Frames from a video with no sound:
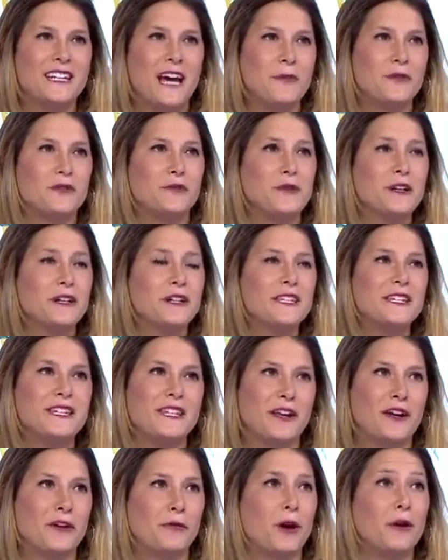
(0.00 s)
a time to
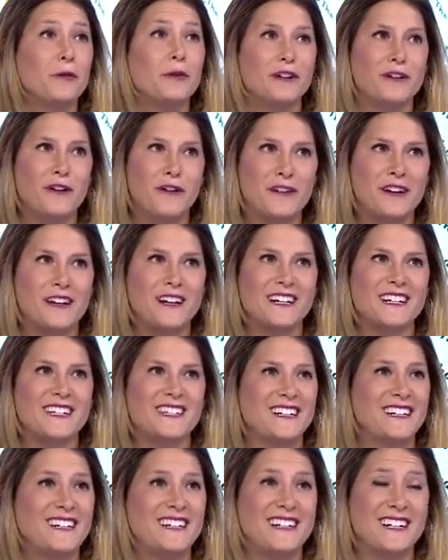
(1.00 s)
reconsider where we're going
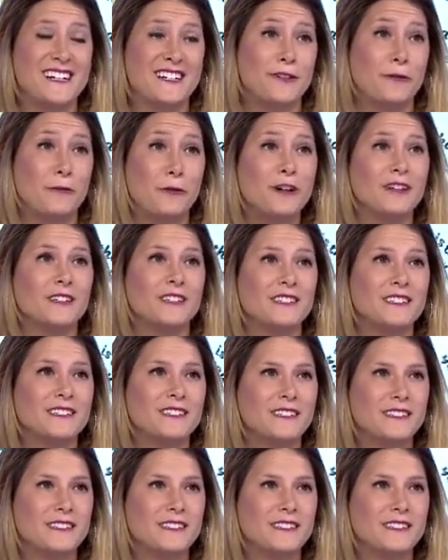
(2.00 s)
as a world.